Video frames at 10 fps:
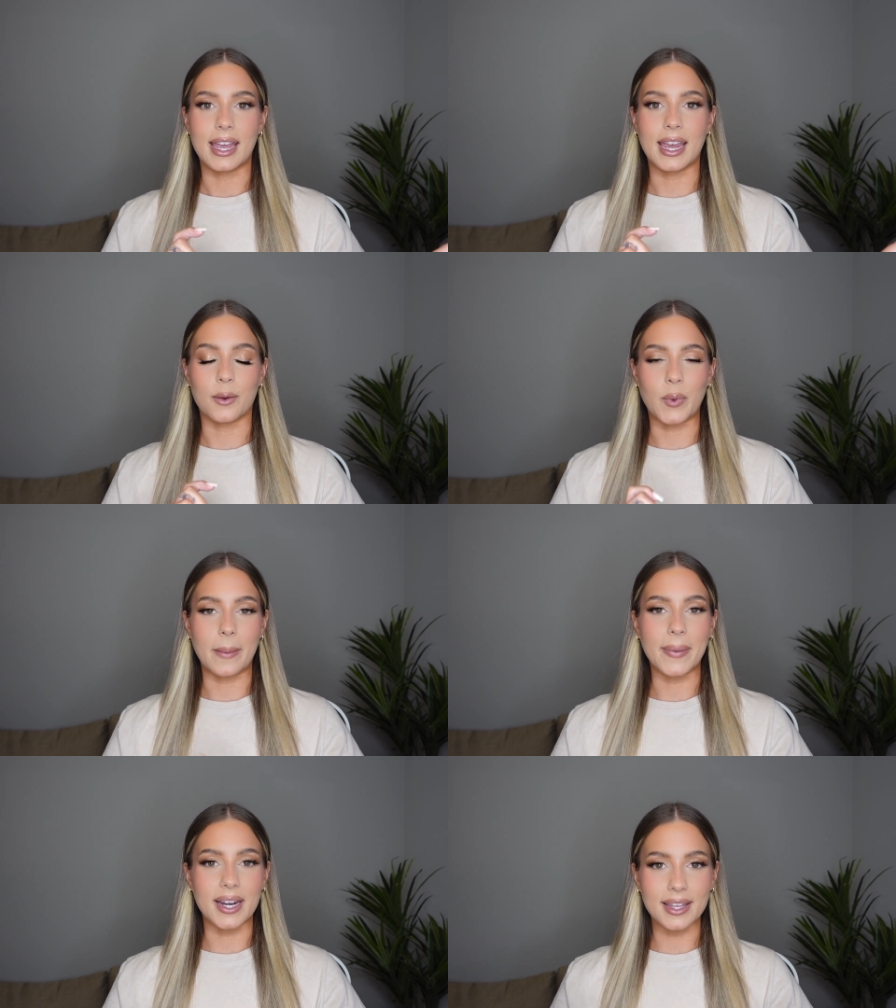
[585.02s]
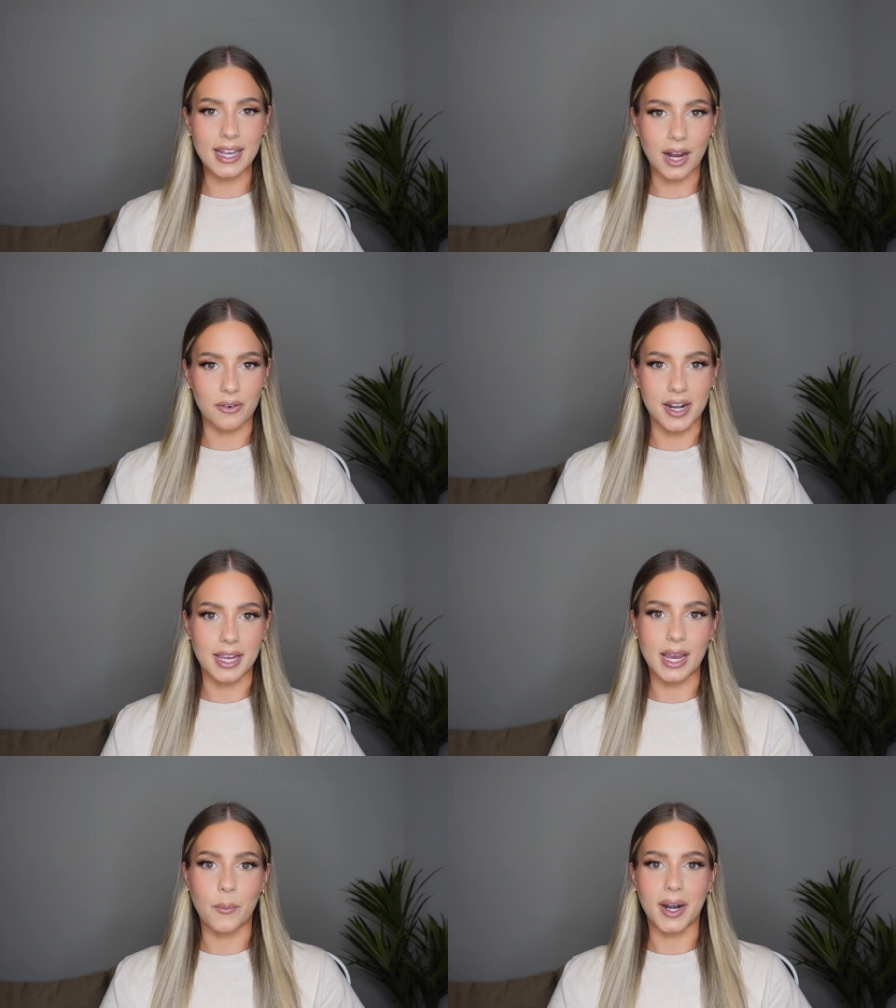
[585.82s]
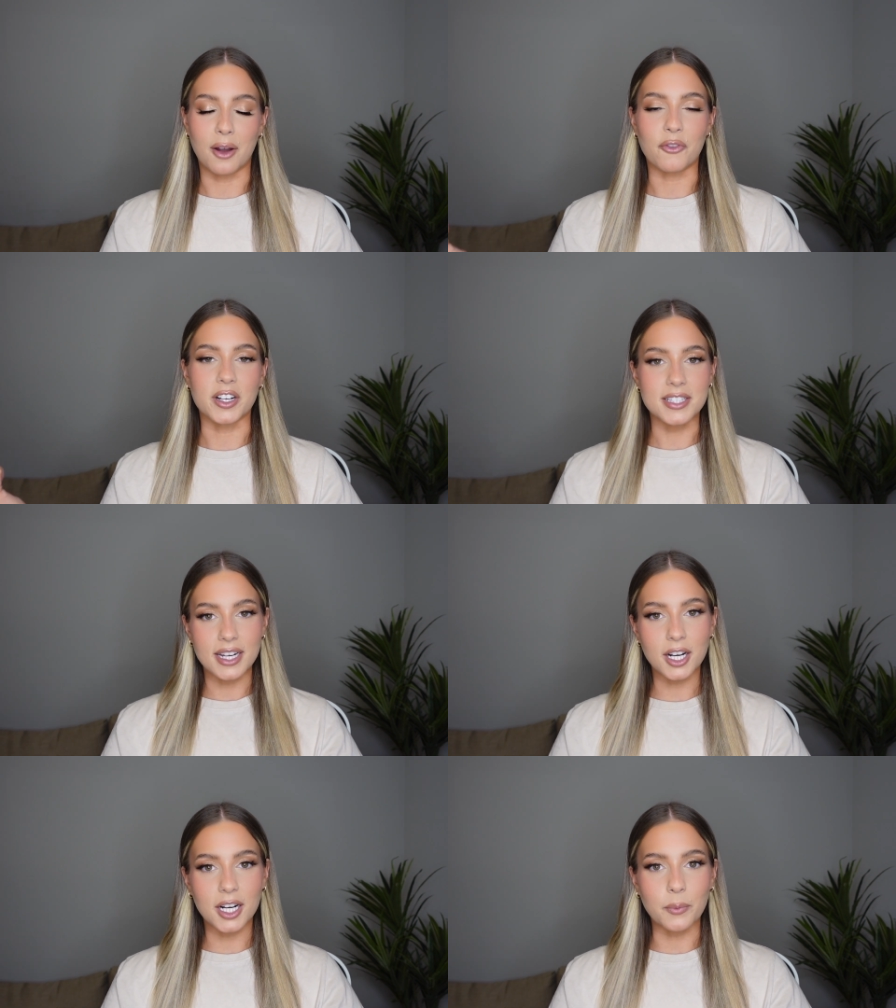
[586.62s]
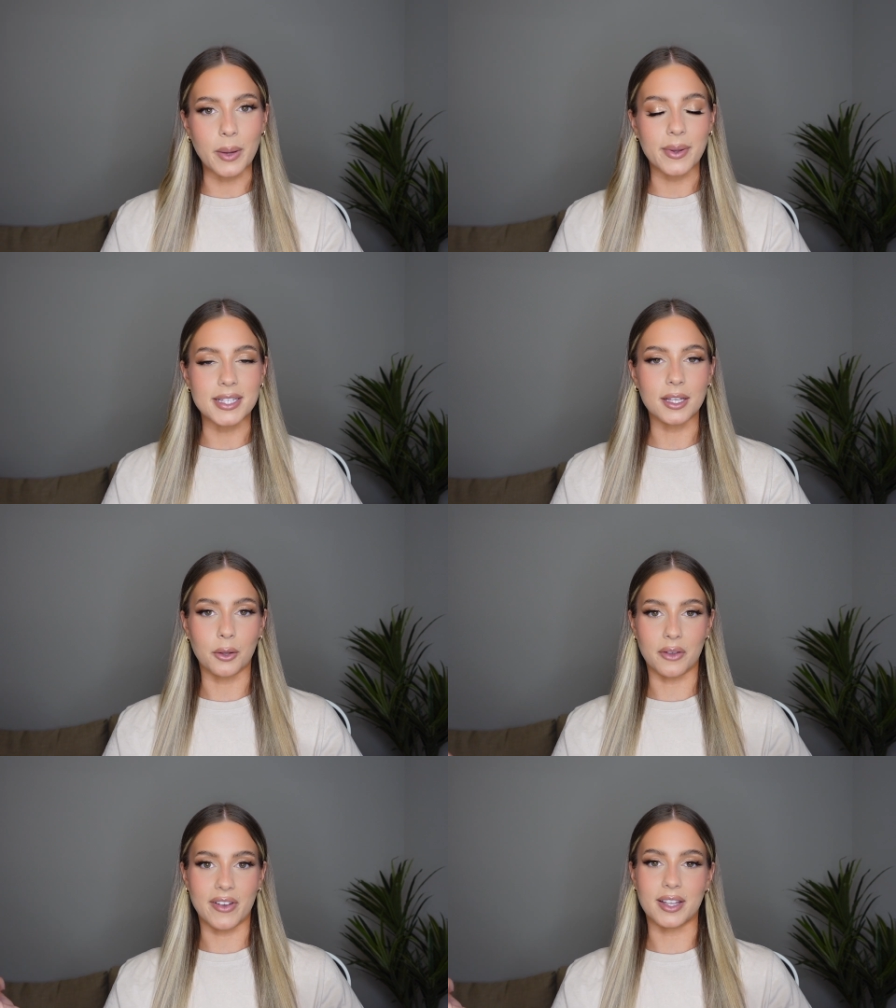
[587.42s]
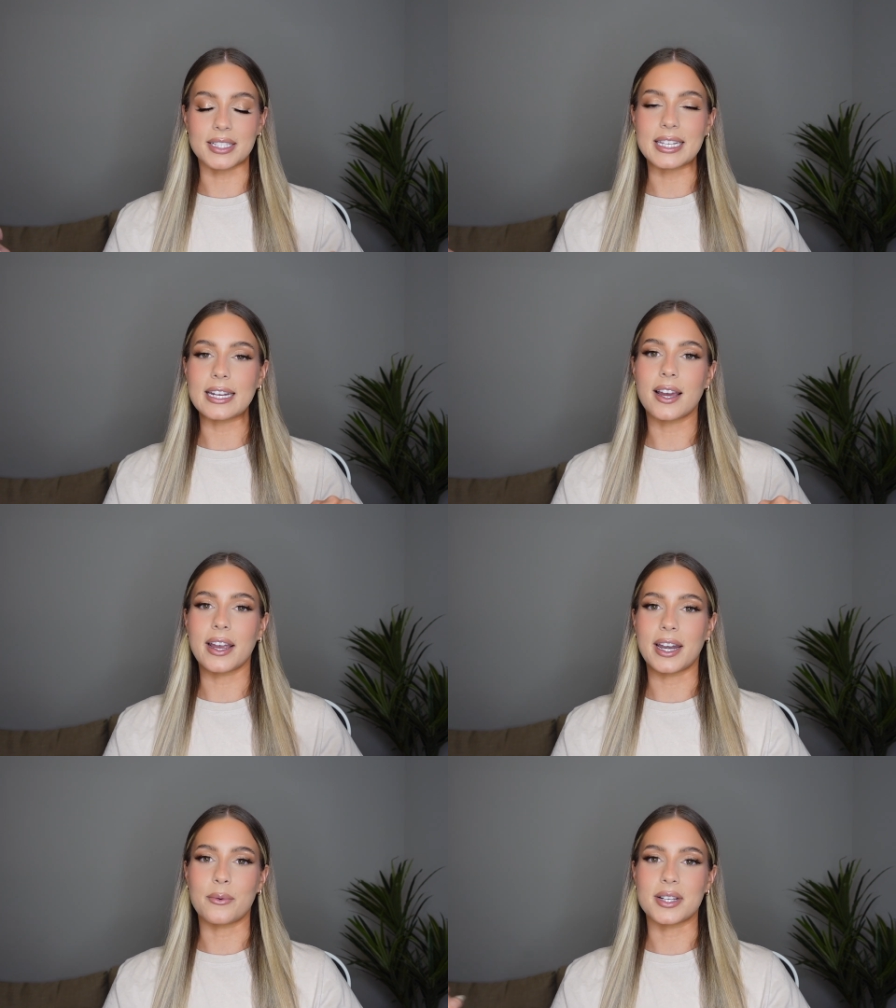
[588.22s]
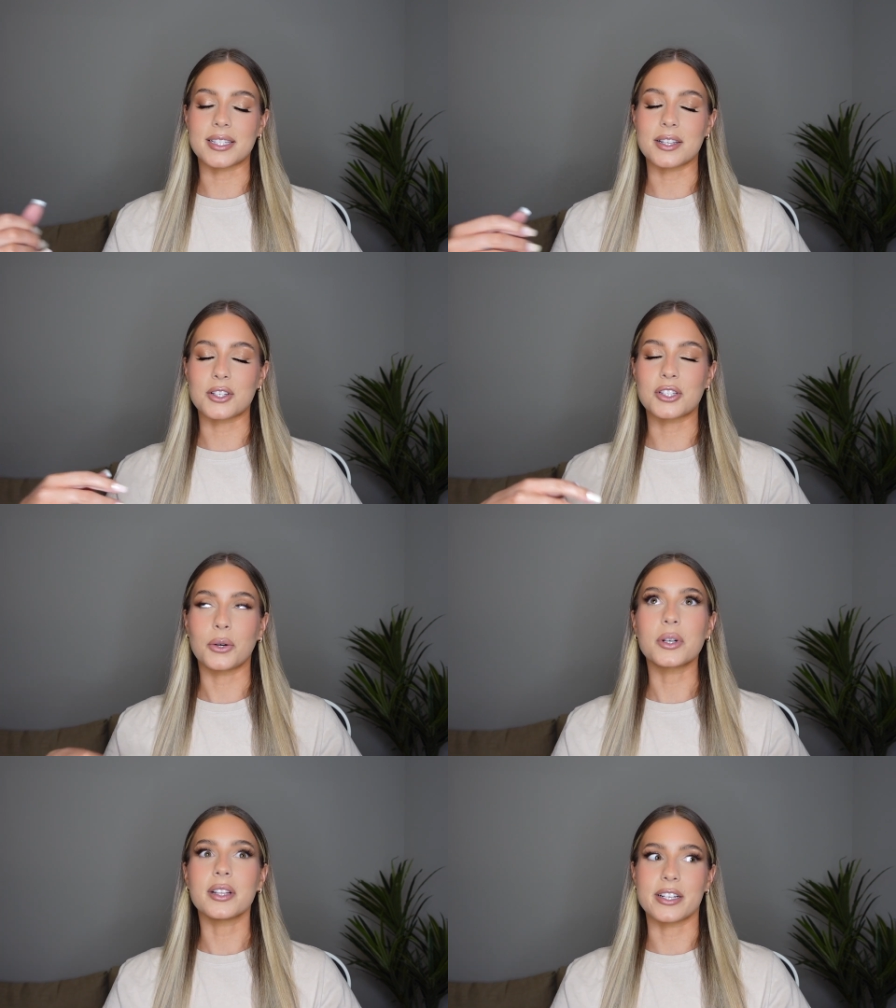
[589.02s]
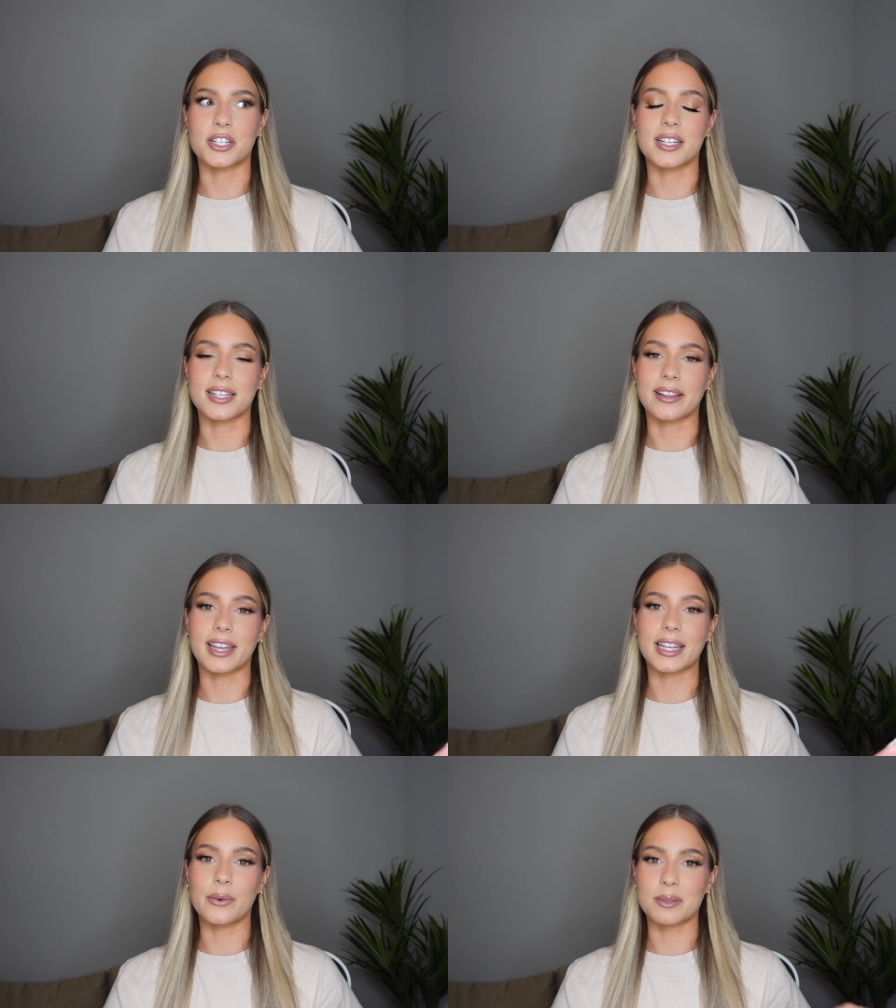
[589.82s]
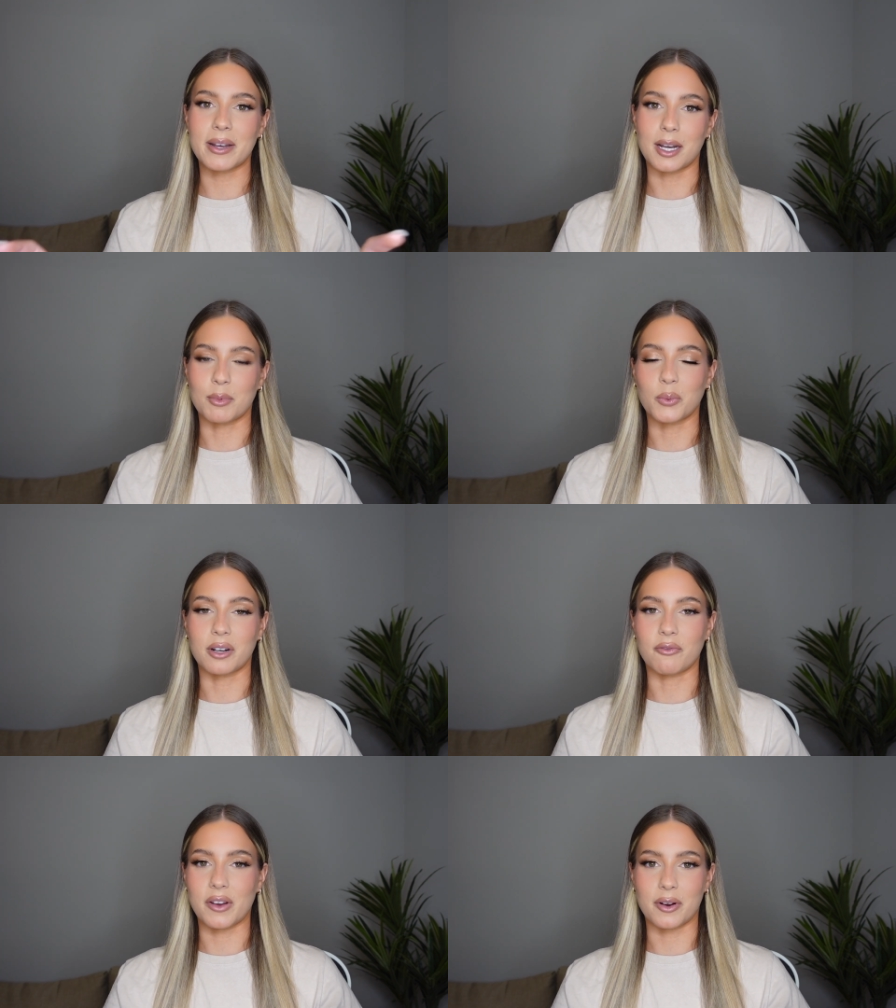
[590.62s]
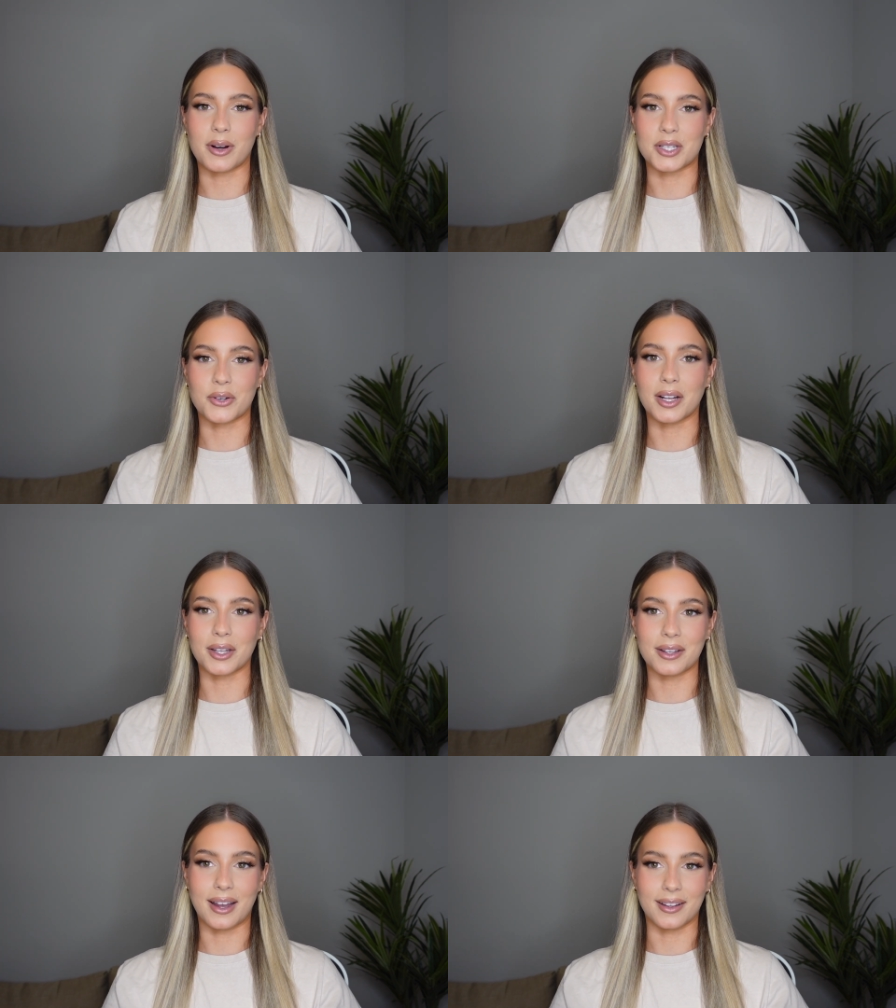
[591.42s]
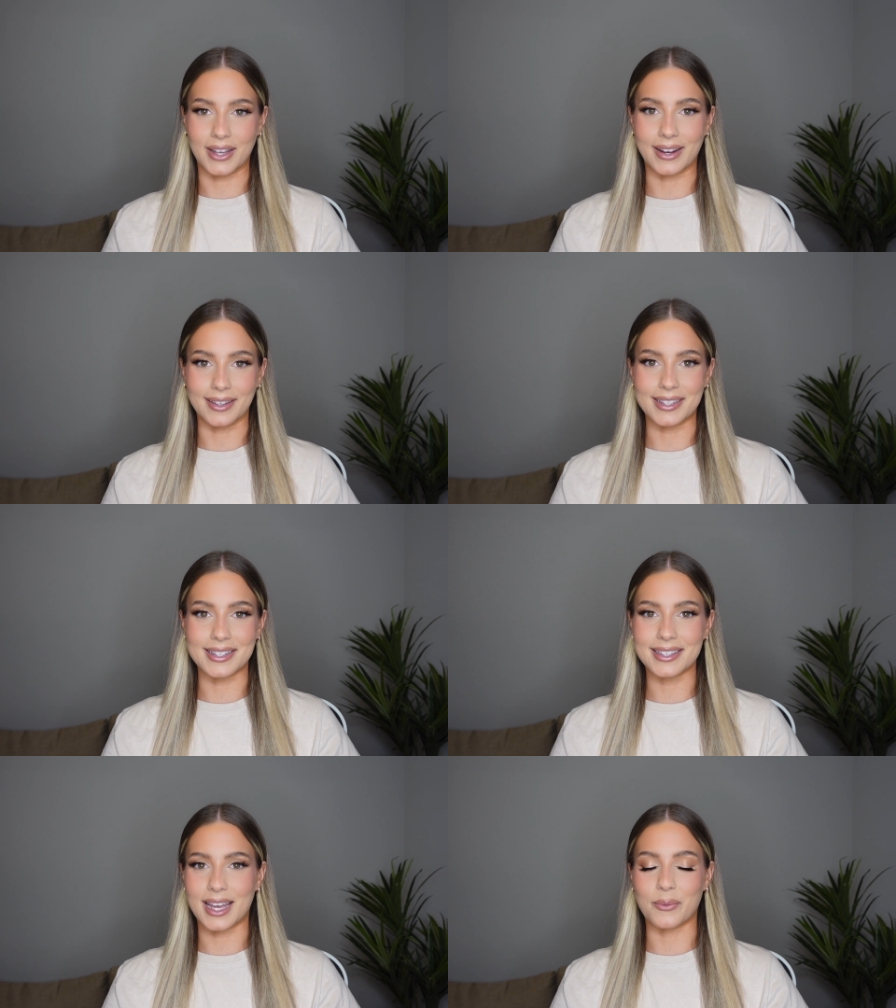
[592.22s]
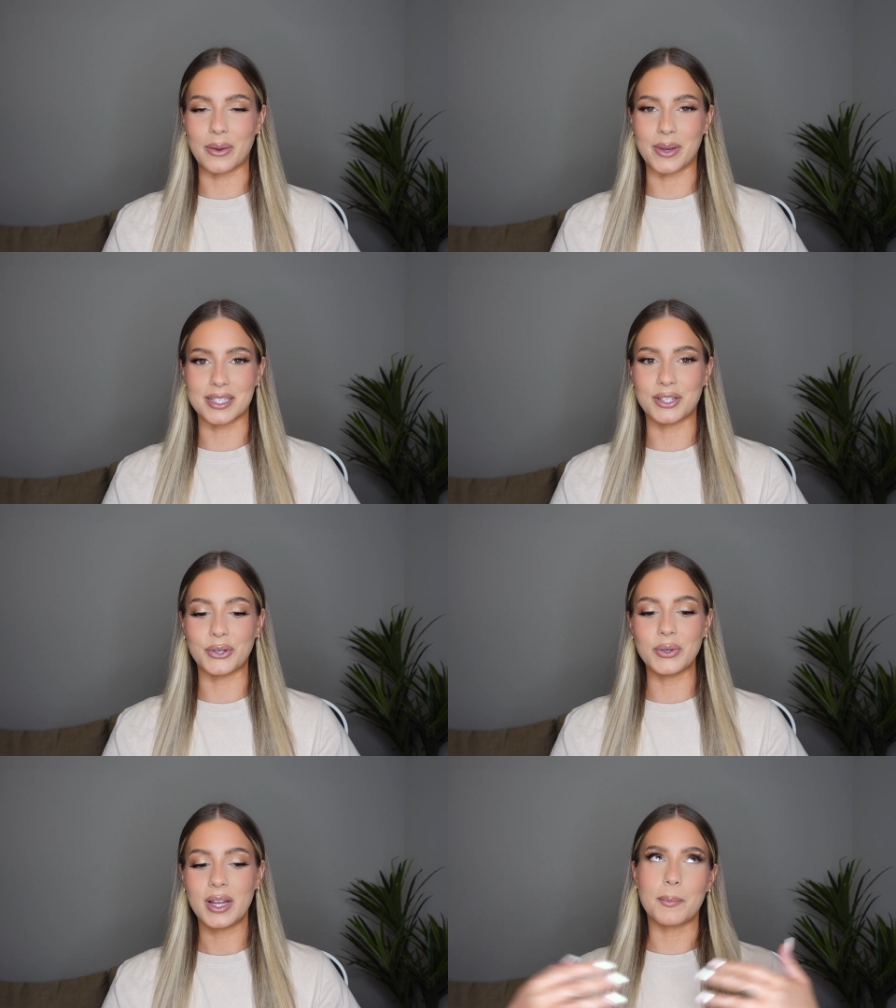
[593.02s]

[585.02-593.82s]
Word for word: and we immediately got ready and went out for dinner. We went to Lola Valentina and it was so delicious. I think that was my number one favorite restaurant on the island that we went to.